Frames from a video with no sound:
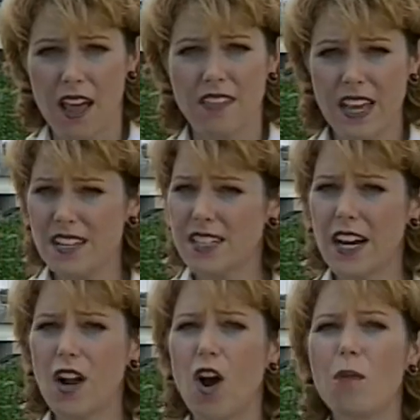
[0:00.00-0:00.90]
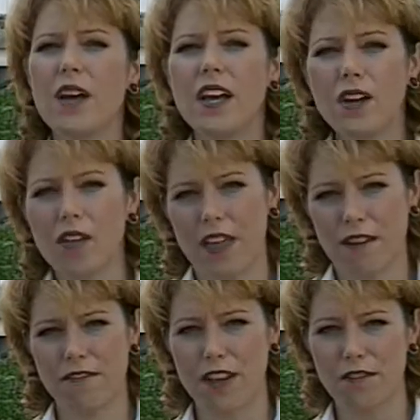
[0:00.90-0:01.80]
They stayed home ill
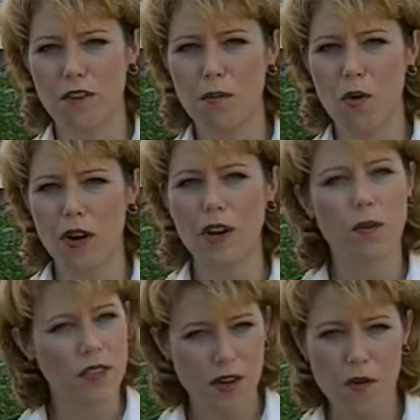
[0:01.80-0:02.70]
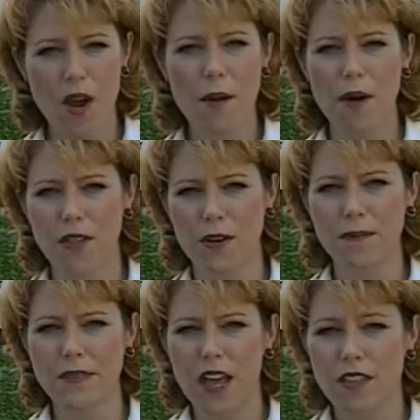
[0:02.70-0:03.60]
that fateful morning with their grandmother.
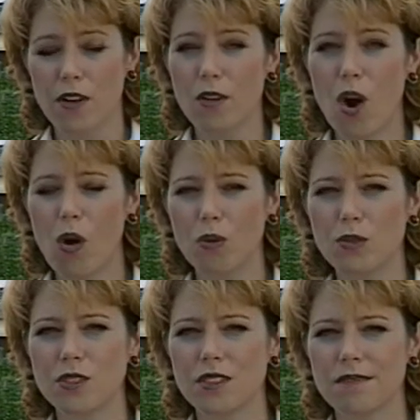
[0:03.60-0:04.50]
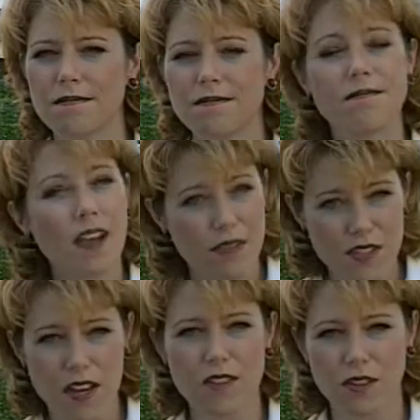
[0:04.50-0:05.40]
Their colds may have
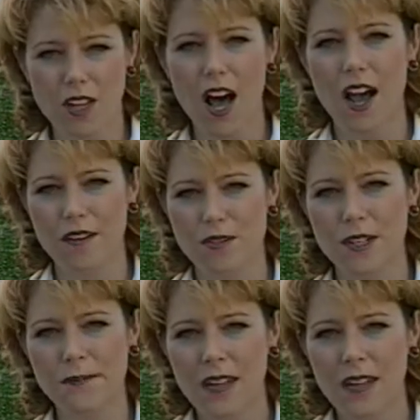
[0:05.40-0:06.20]
saved their lives.